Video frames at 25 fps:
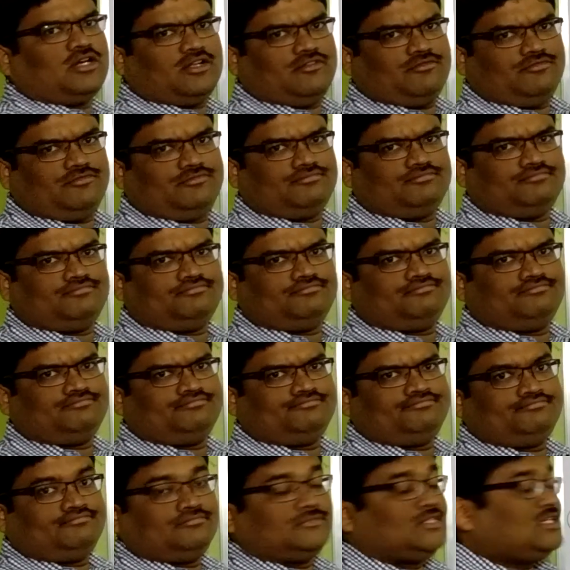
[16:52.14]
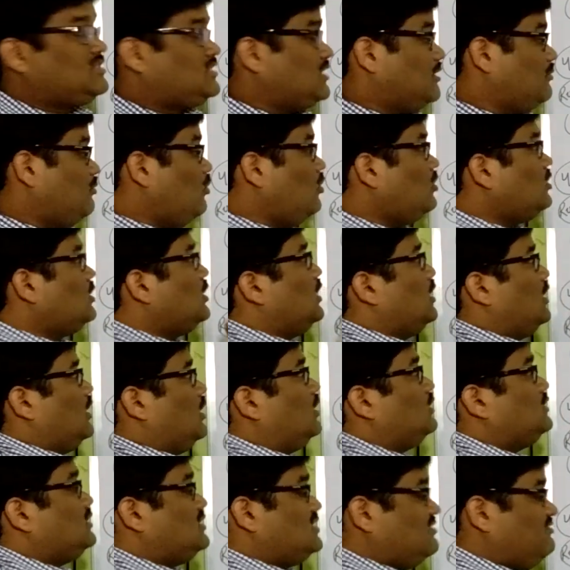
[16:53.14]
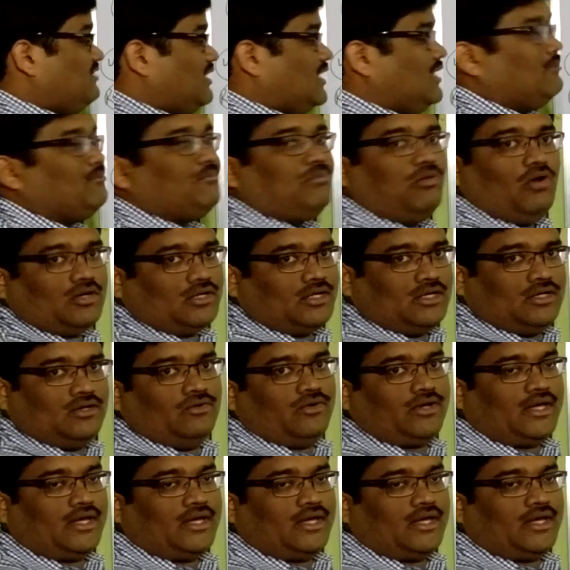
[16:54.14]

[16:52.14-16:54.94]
curve. This is about, this is very important.